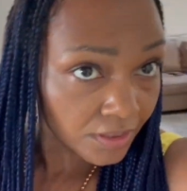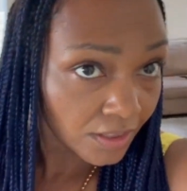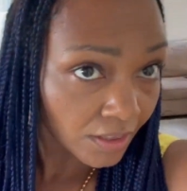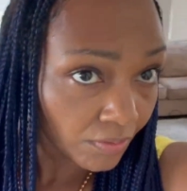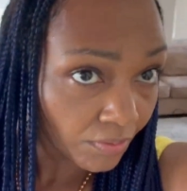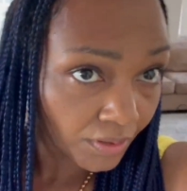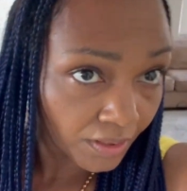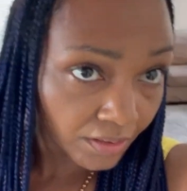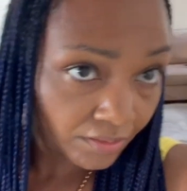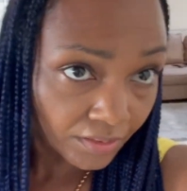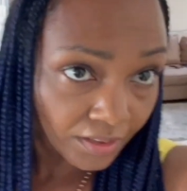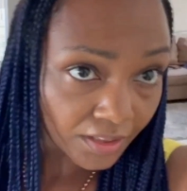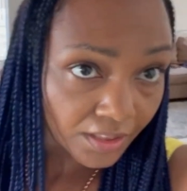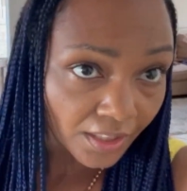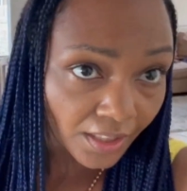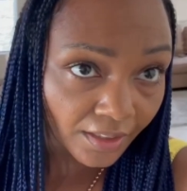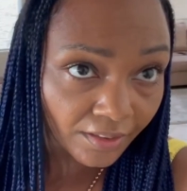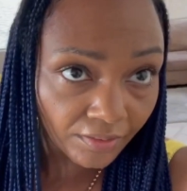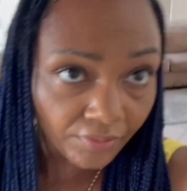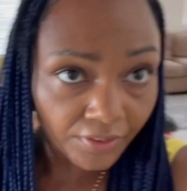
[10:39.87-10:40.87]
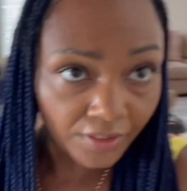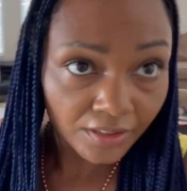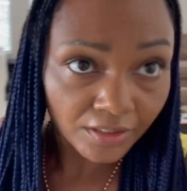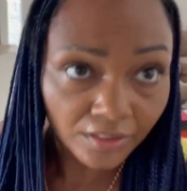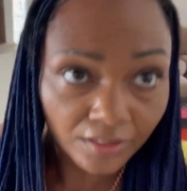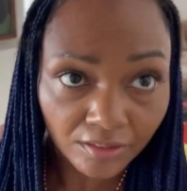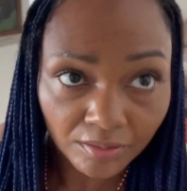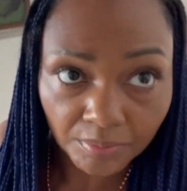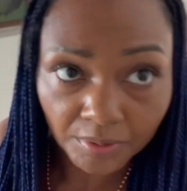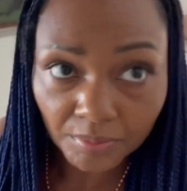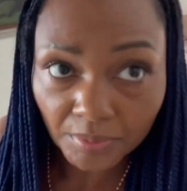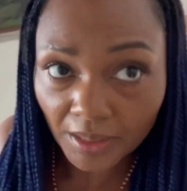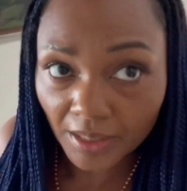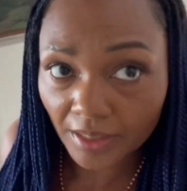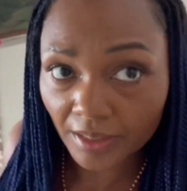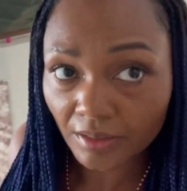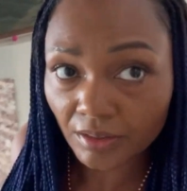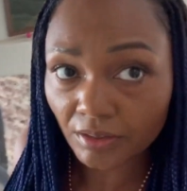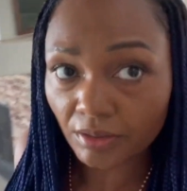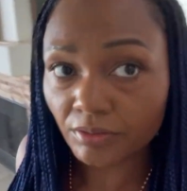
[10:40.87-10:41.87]
As far as the other wig, to
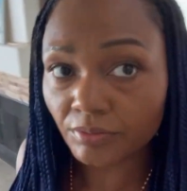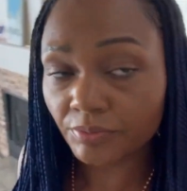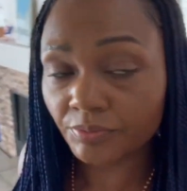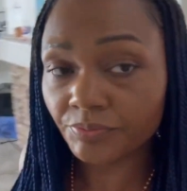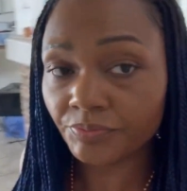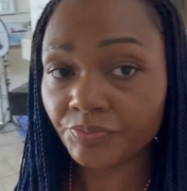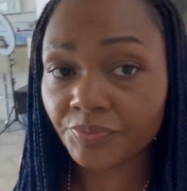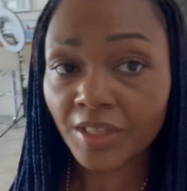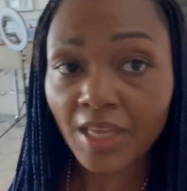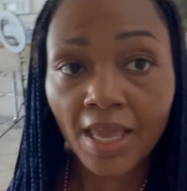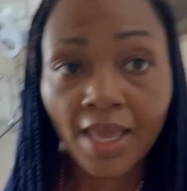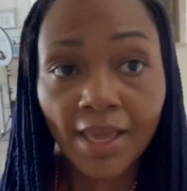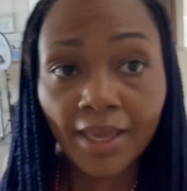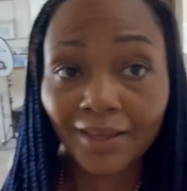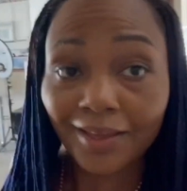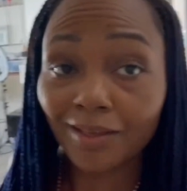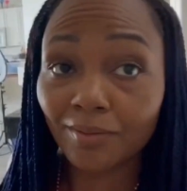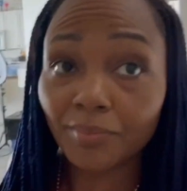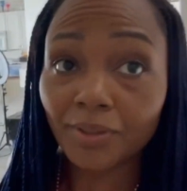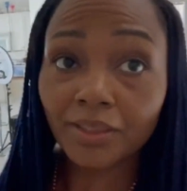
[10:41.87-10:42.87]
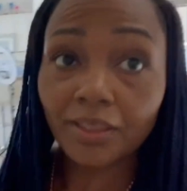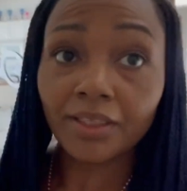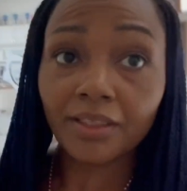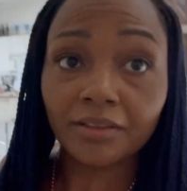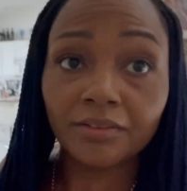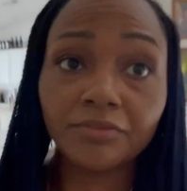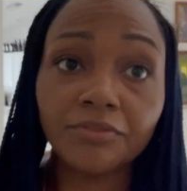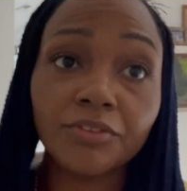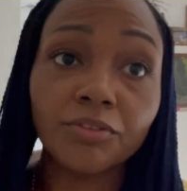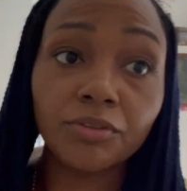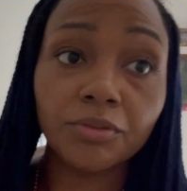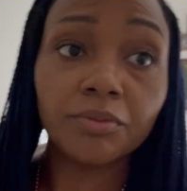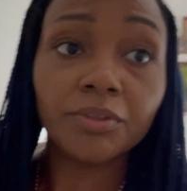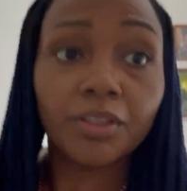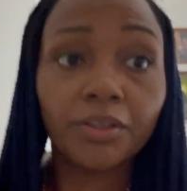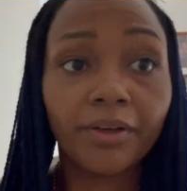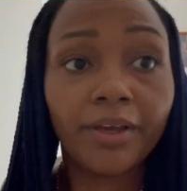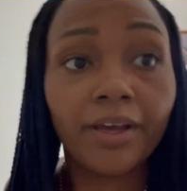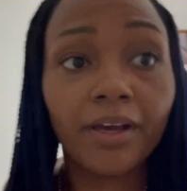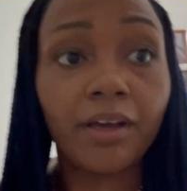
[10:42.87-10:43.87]
me, it's probably a total
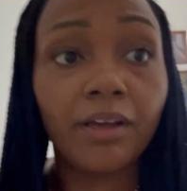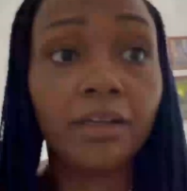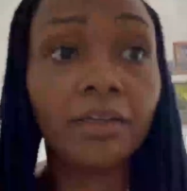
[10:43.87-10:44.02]
waste of